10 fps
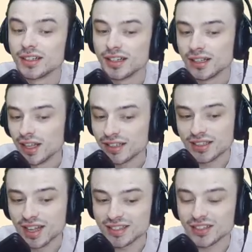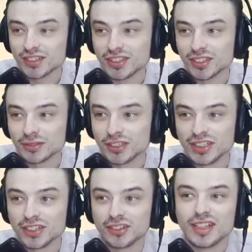That does not sound like a good
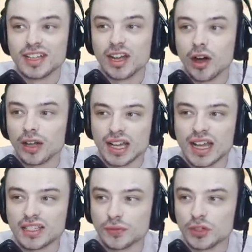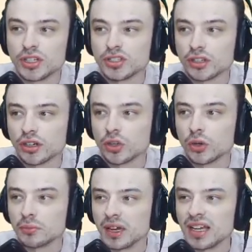deal. All I ask for you to start a cult
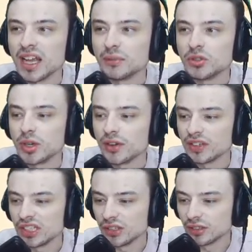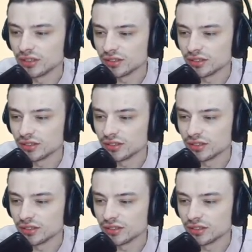in my name. Do you have a deal?